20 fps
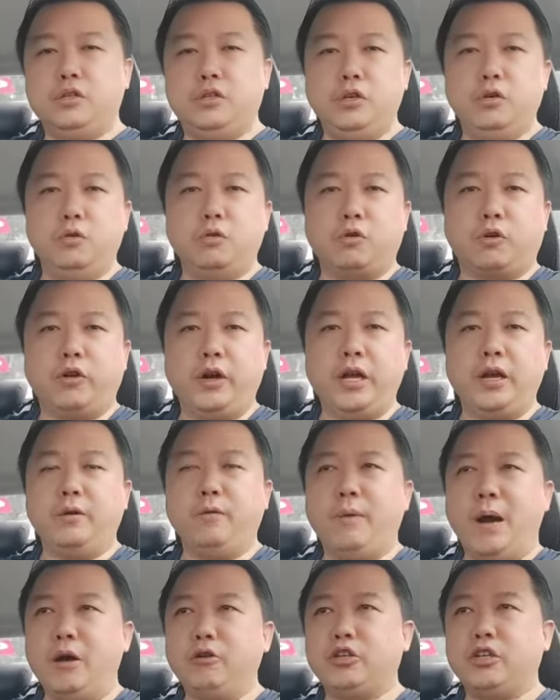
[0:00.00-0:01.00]
you create a
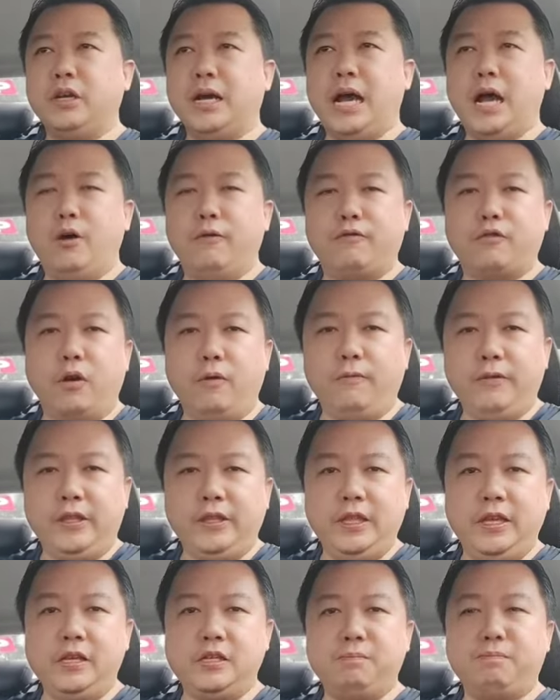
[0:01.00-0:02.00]
voucher out of
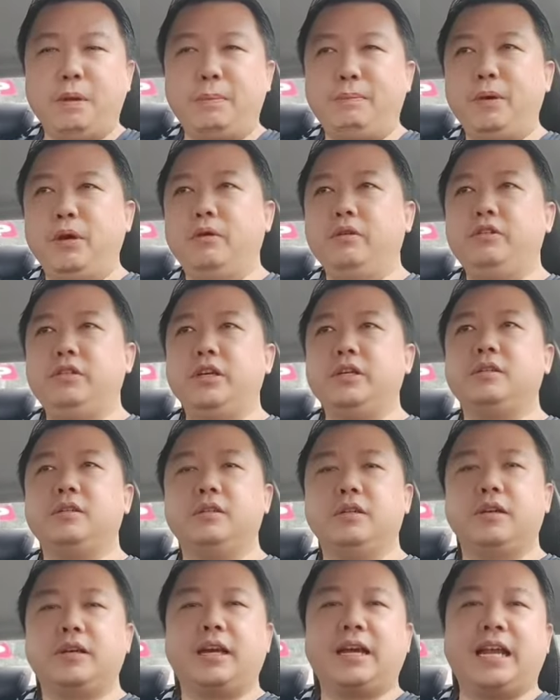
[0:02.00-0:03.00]
convenience, people will just
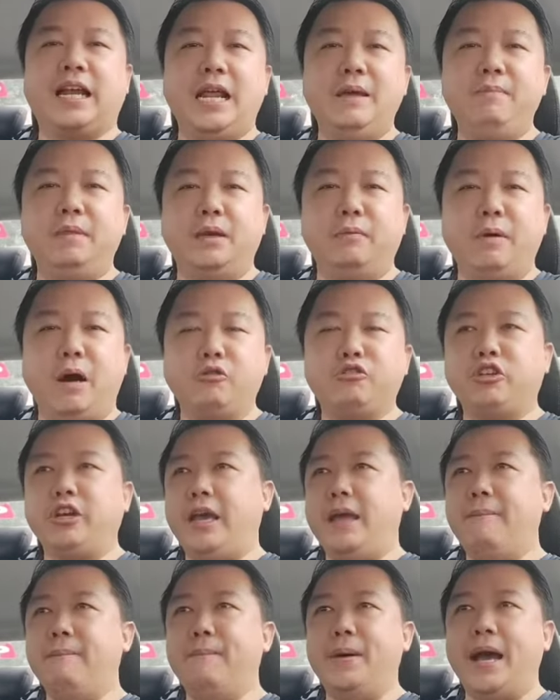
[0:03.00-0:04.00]
claim the voucher
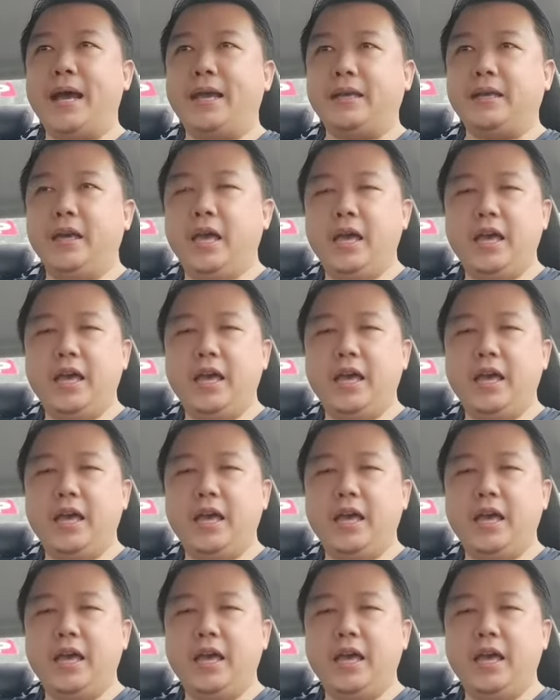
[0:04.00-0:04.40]
and buy.